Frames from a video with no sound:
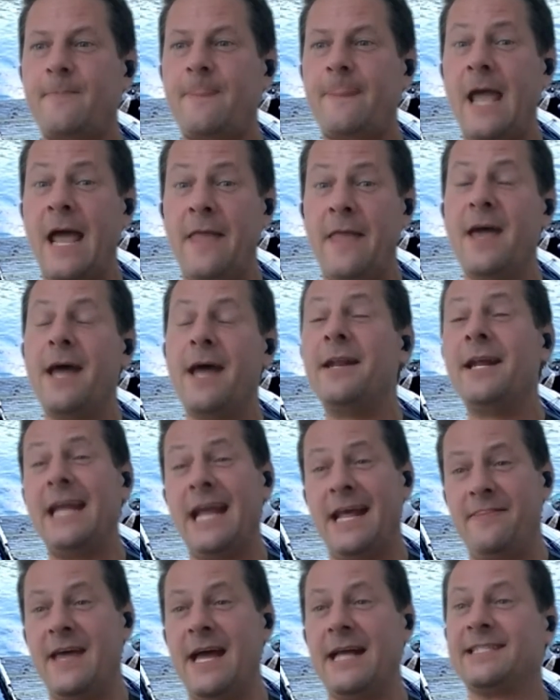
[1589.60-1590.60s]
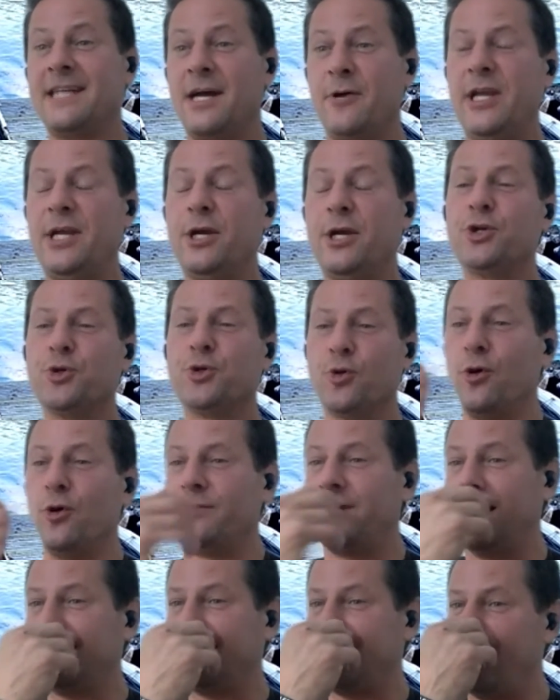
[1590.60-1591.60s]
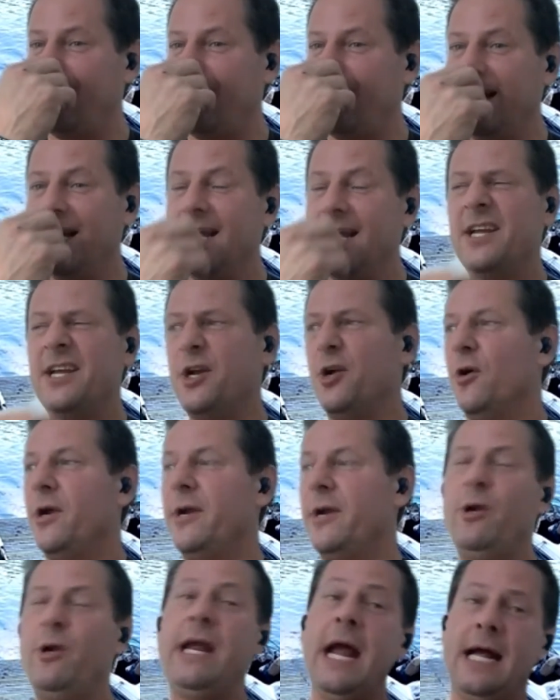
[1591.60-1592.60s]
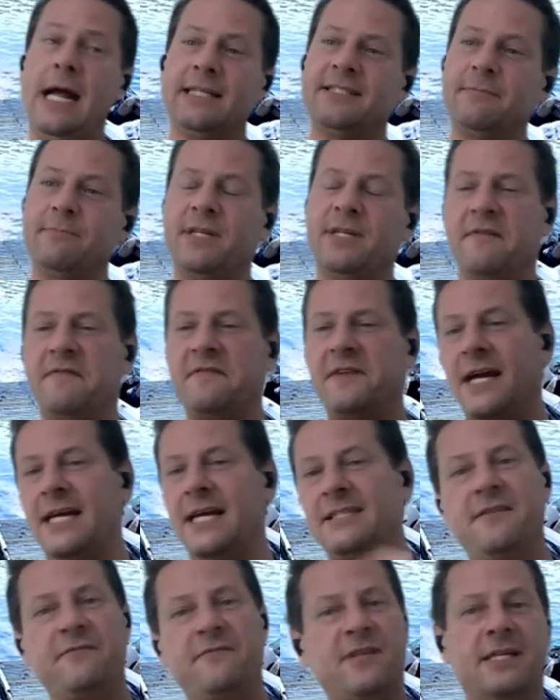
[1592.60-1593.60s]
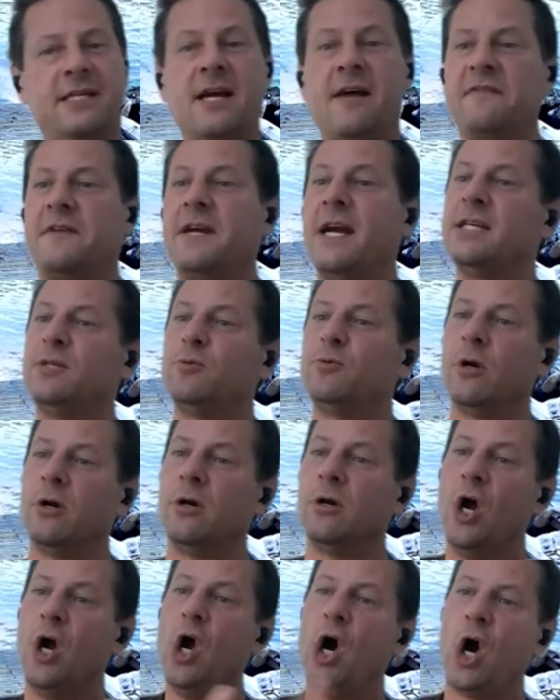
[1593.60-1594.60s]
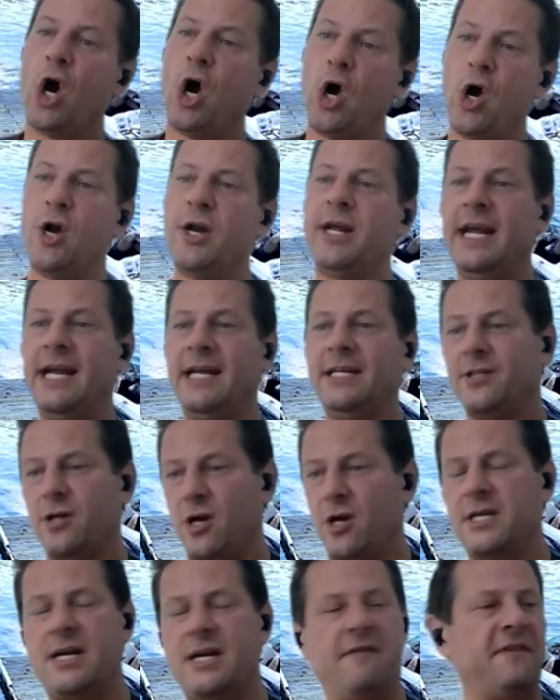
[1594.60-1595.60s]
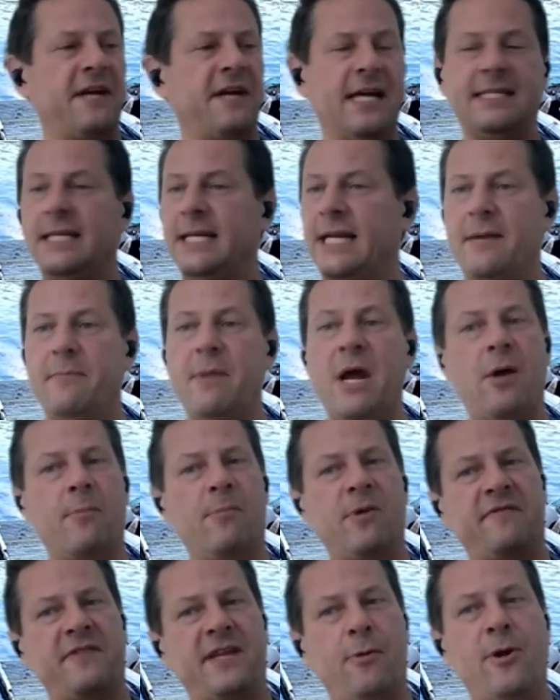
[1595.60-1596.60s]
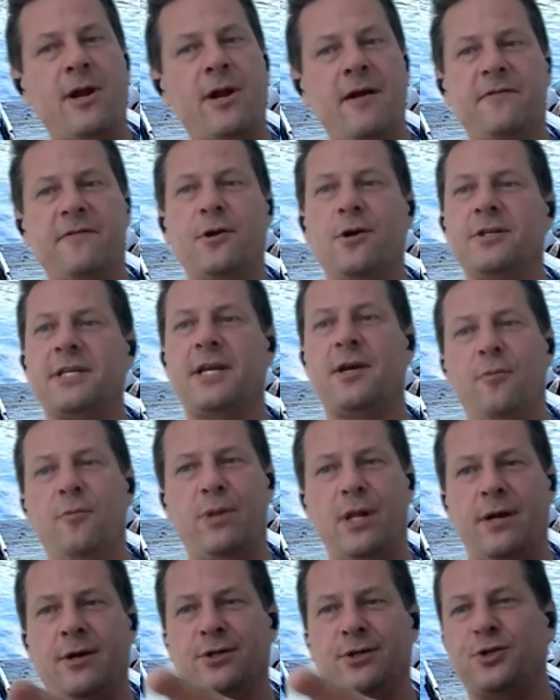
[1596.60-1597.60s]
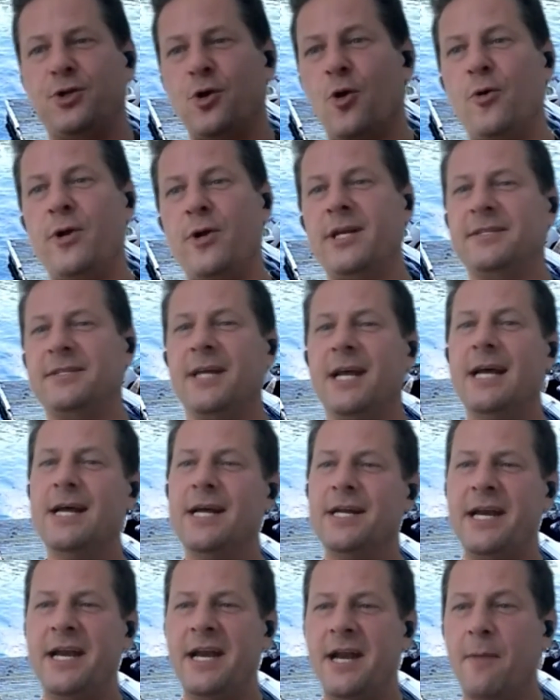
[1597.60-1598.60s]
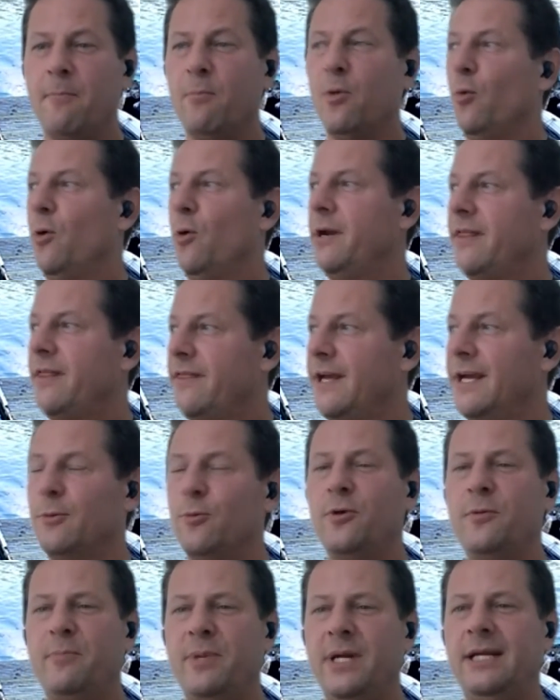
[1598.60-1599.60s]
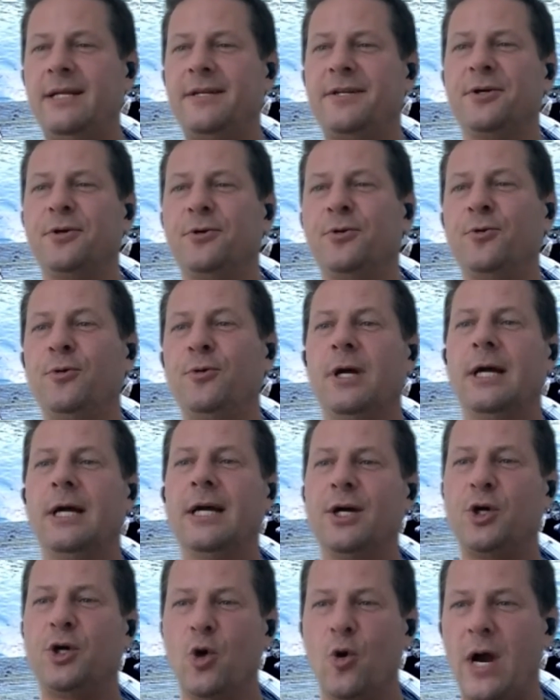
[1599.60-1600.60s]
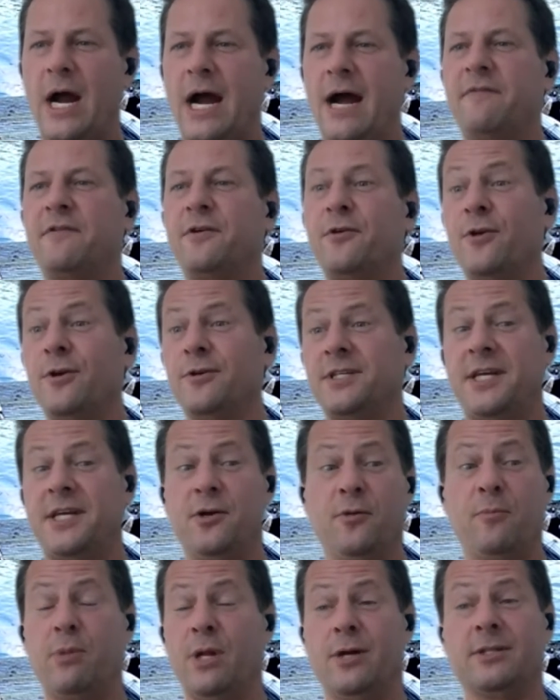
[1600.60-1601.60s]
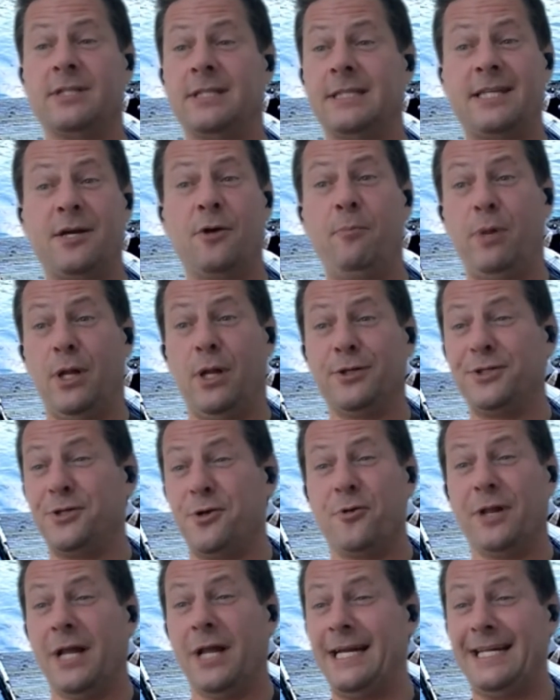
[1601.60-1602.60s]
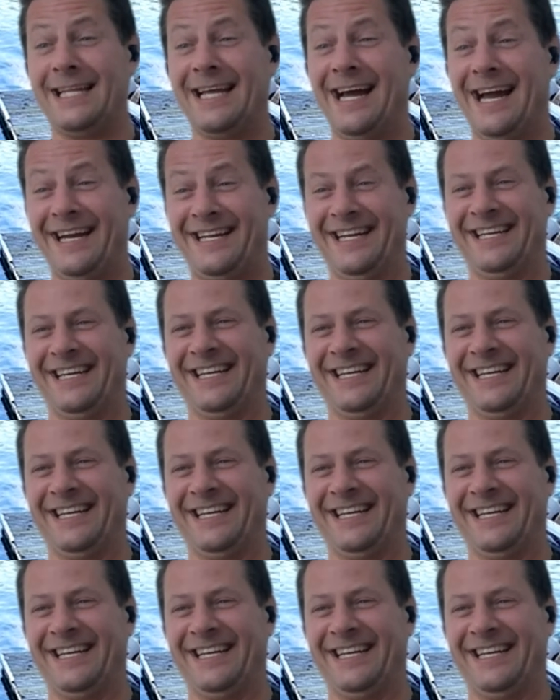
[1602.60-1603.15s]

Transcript: And that's how he controlled. That's how he, and we had some tough guys. If the tough guys were hard against our tough guys, it didn't matter. But if they went after our skilled players, Doty's number one thing would be to go after their skilled players. And skilled players don't like that.